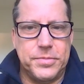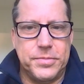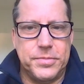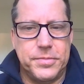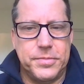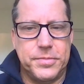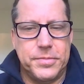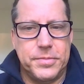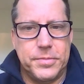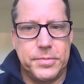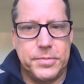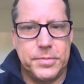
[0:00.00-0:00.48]

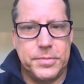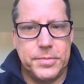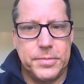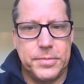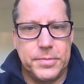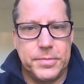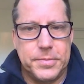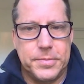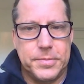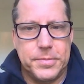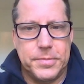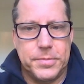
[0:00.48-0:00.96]

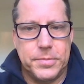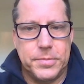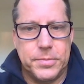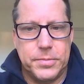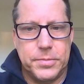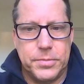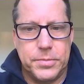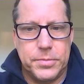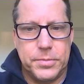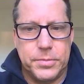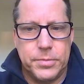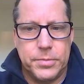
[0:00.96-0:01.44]

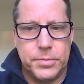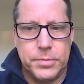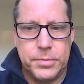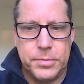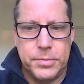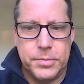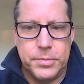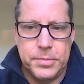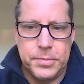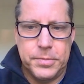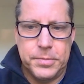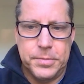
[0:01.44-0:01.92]

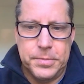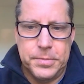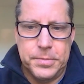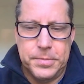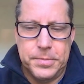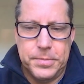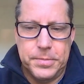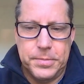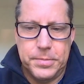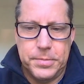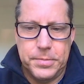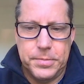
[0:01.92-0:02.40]

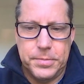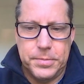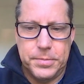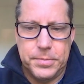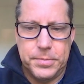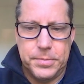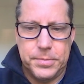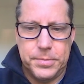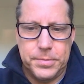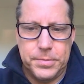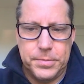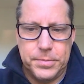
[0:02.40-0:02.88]

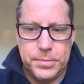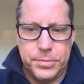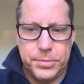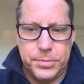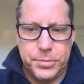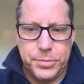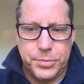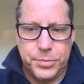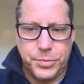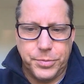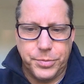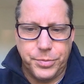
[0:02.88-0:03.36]

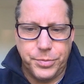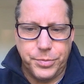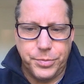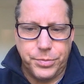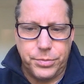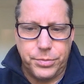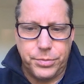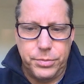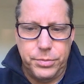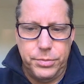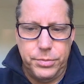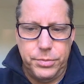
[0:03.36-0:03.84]

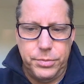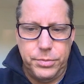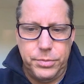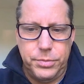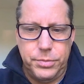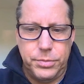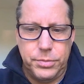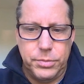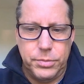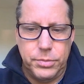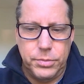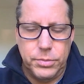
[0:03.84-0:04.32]

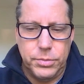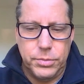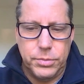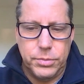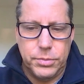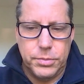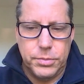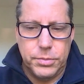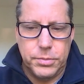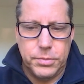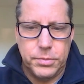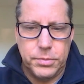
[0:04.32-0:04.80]

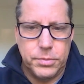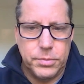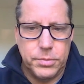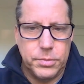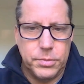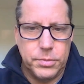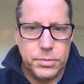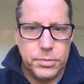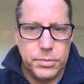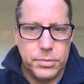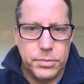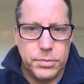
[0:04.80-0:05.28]

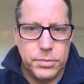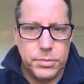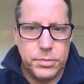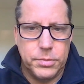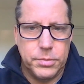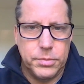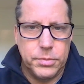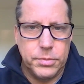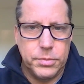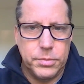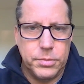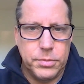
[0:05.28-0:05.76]

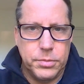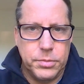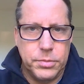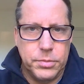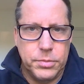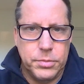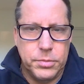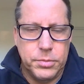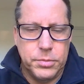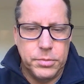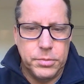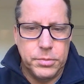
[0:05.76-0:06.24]

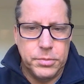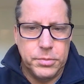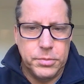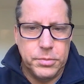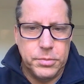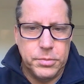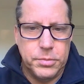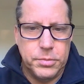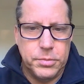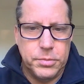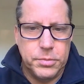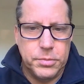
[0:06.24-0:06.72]

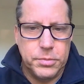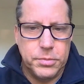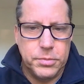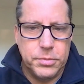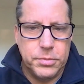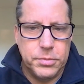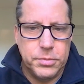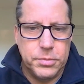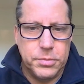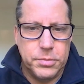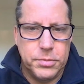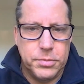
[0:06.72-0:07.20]

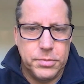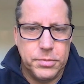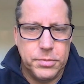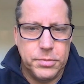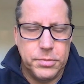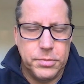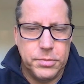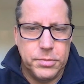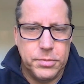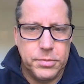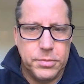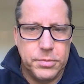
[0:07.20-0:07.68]

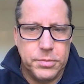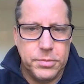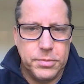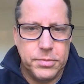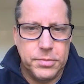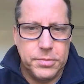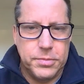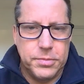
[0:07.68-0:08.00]
This person isn't speaking.